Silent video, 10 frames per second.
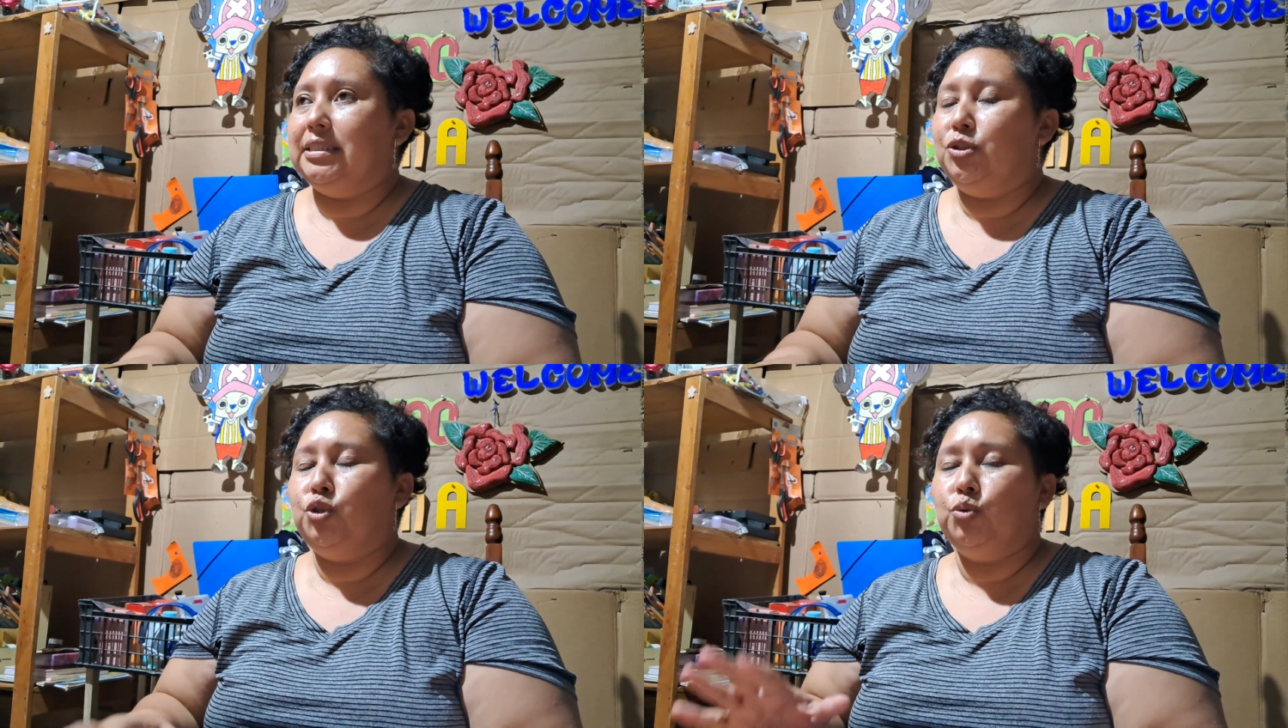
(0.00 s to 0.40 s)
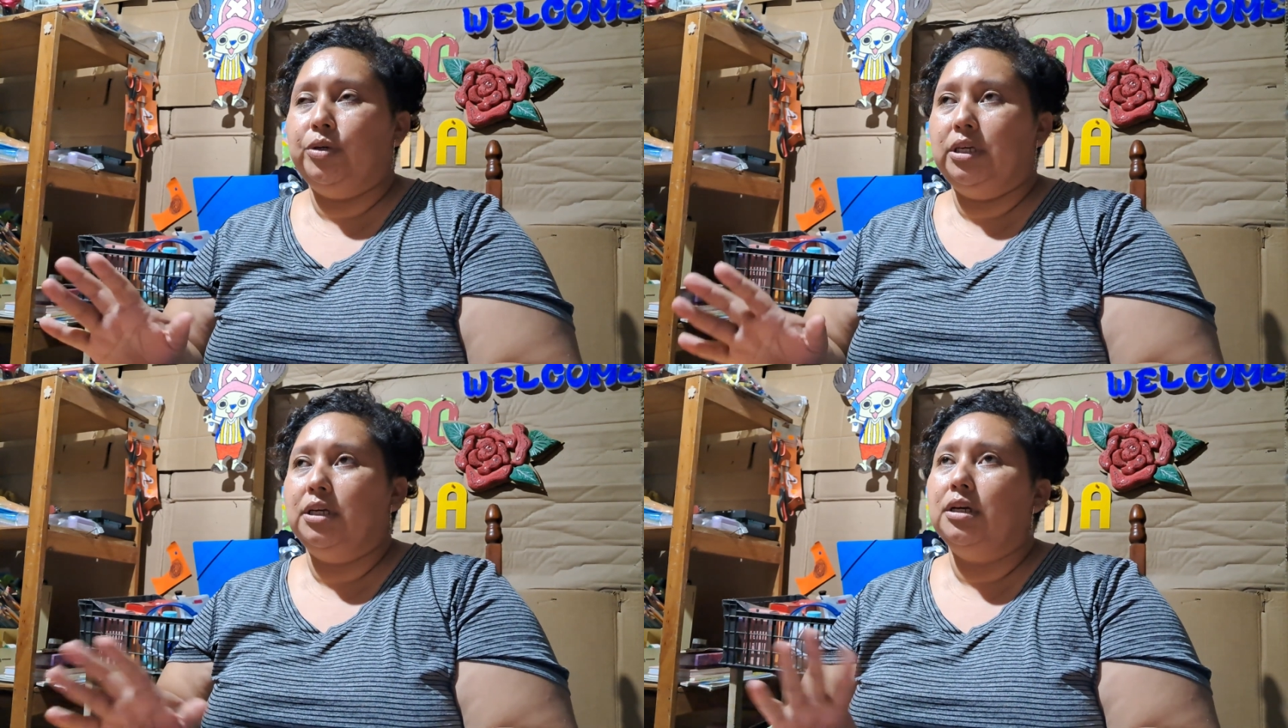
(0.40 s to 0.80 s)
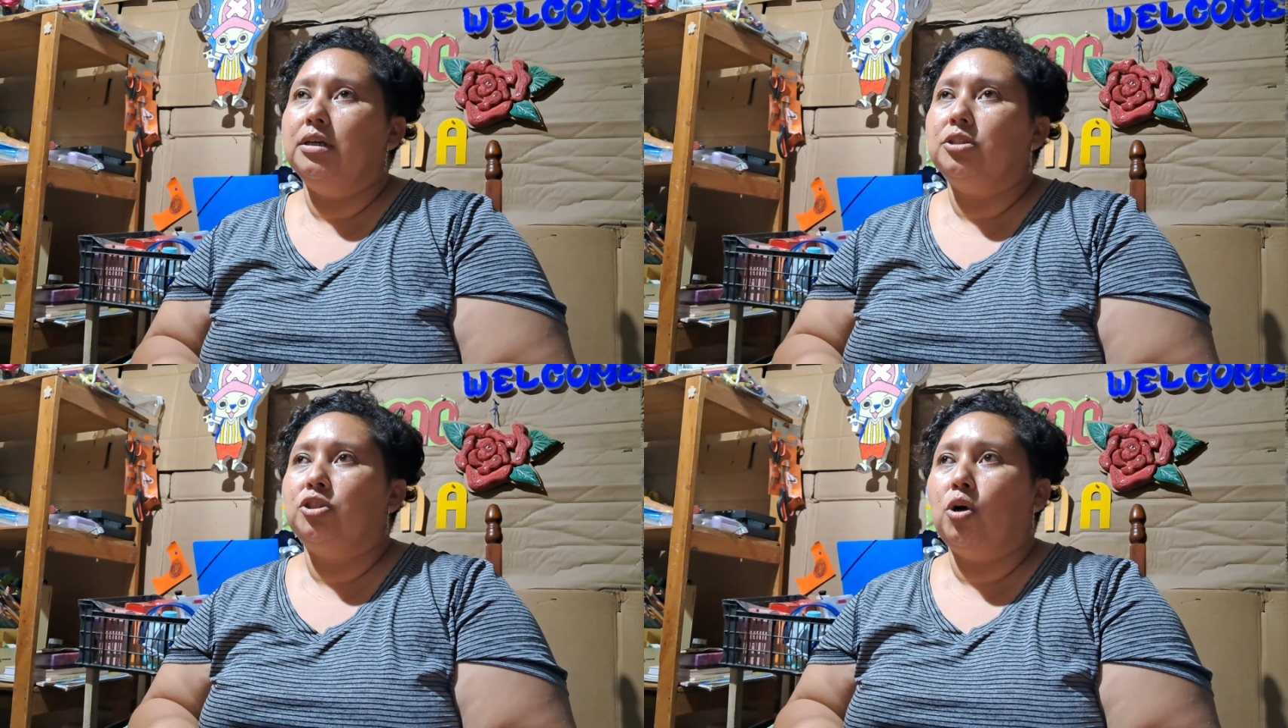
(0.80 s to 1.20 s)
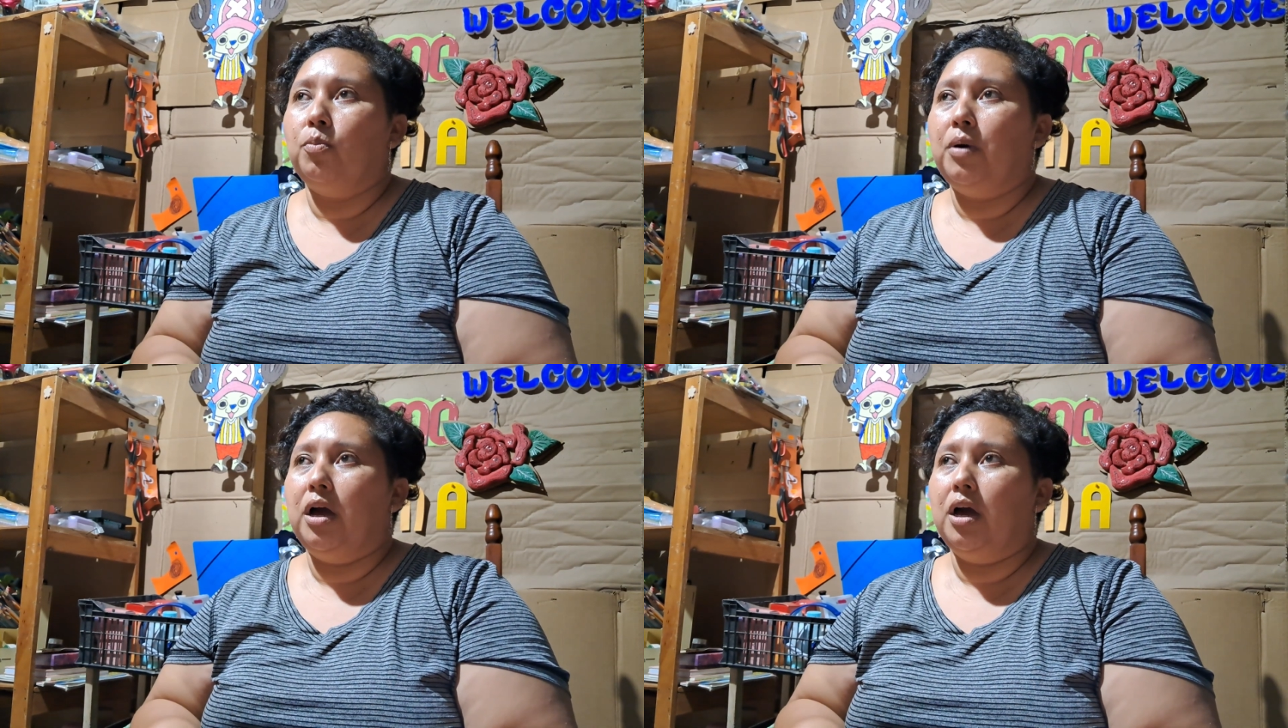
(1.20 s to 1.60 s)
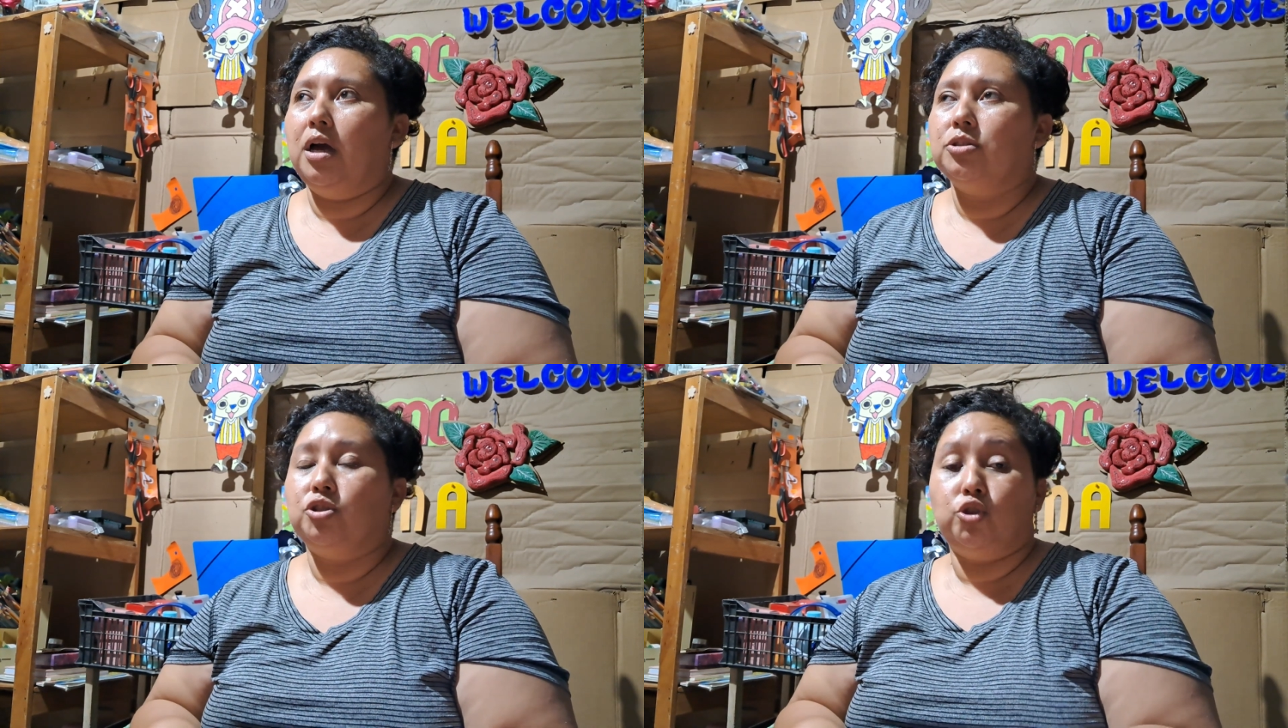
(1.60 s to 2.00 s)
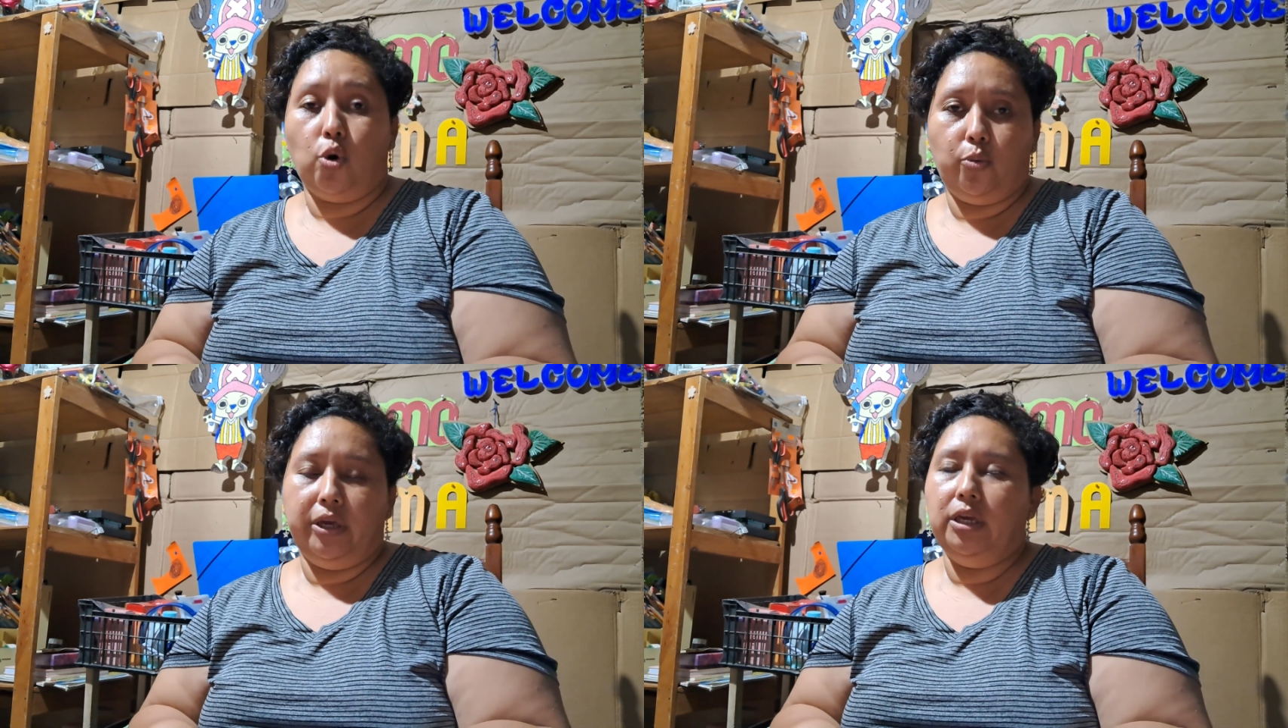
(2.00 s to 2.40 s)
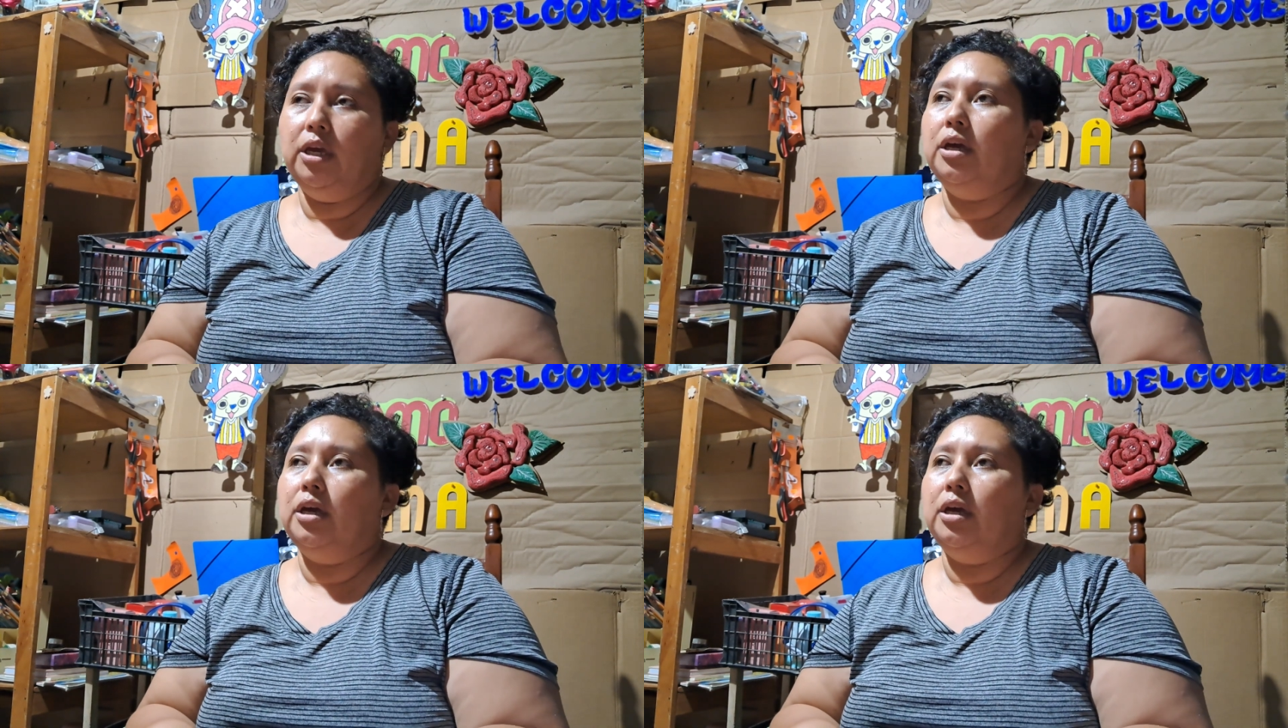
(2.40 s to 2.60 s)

doing some sewing